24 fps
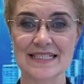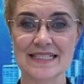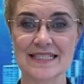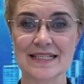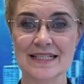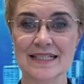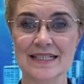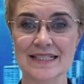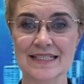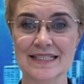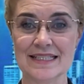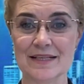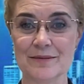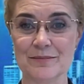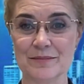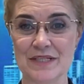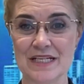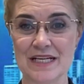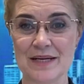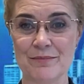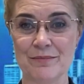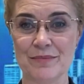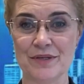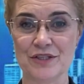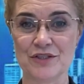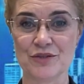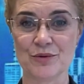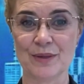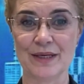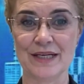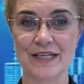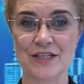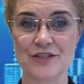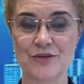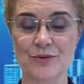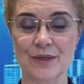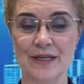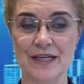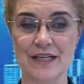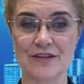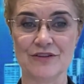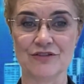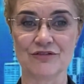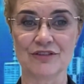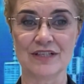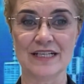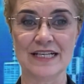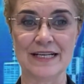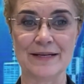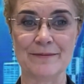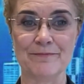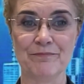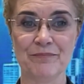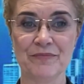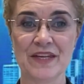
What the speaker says: since September 2023.